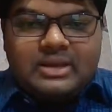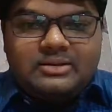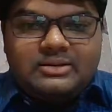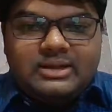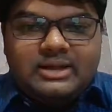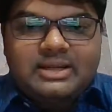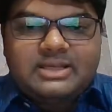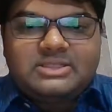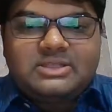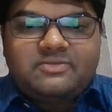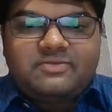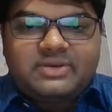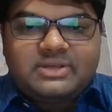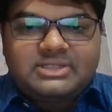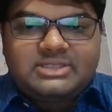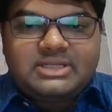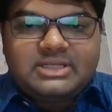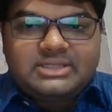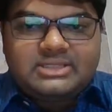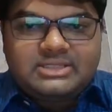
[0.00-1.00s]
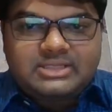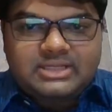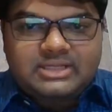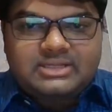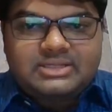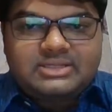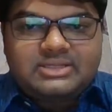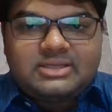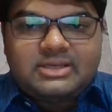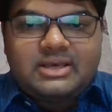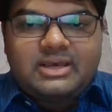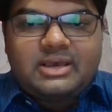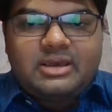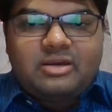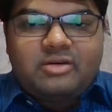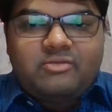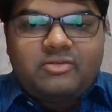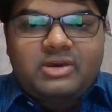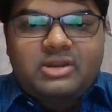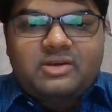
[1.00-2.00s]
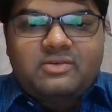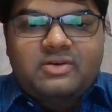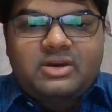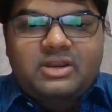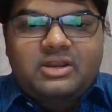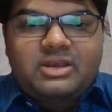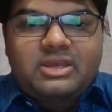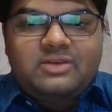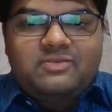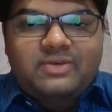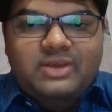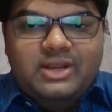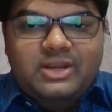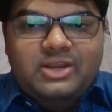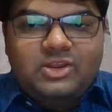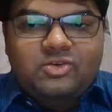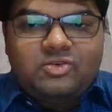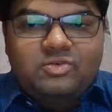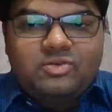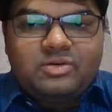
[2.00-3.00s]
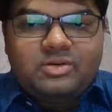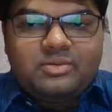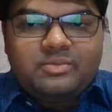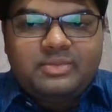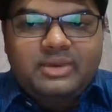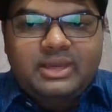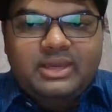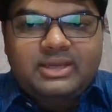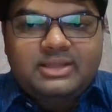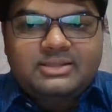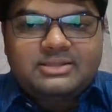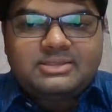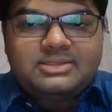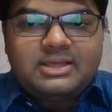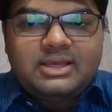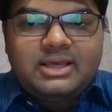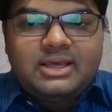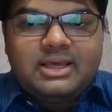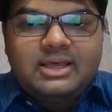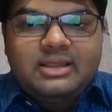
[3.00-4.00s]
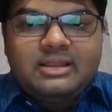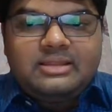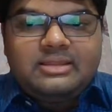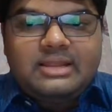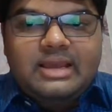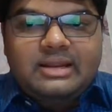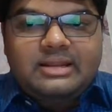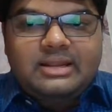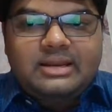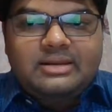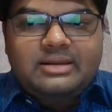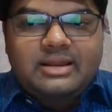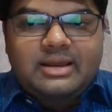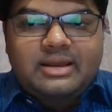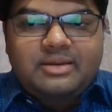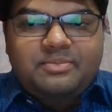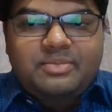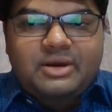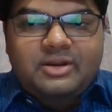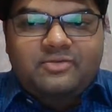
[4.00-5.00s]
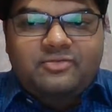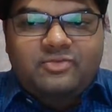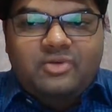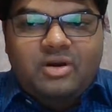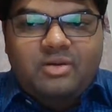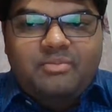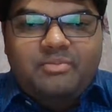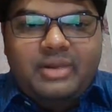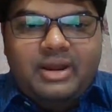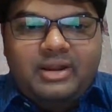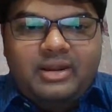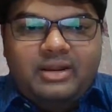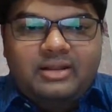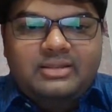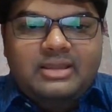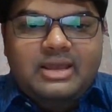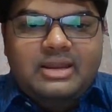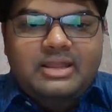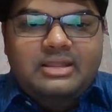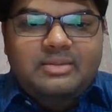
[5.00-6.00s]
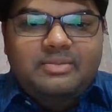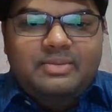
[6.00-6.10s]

That is the first instance. Wherever effective means that the drug perform better than the